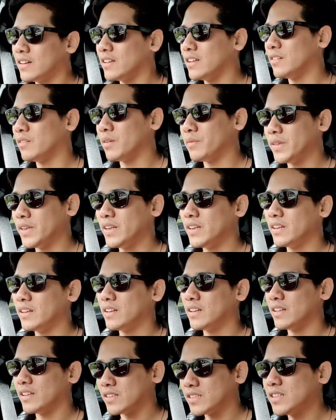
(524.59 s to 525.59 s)
You know what I mean?
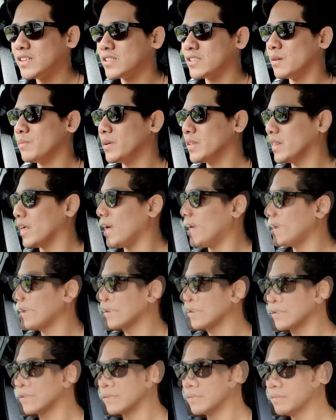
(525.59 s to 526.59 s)
It's disturbing that.
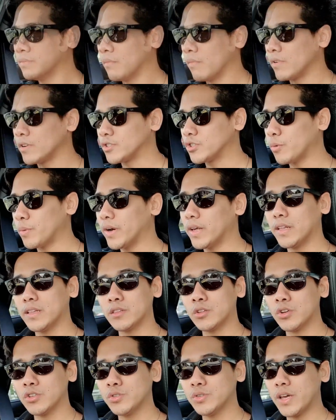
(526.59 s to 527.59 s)
So what other
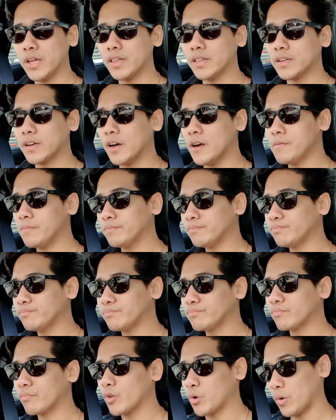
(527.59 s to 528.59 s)
toys you get in the car?
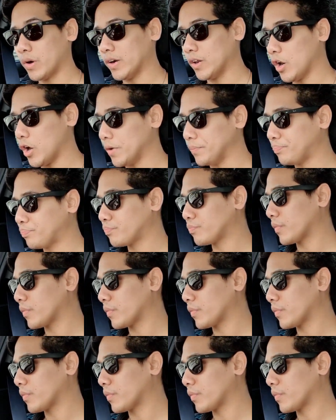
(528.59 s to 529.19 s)
Quite a lot.